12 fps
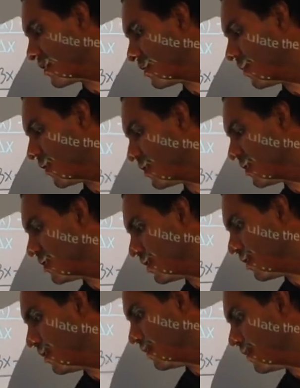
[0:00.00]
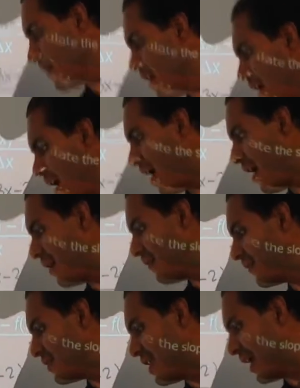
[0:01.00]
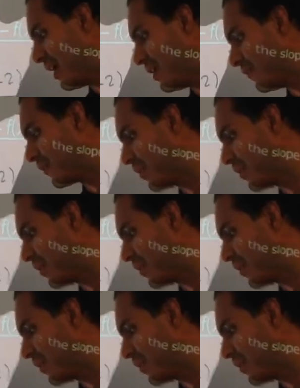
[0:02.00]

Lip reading: x approaches 0 of negative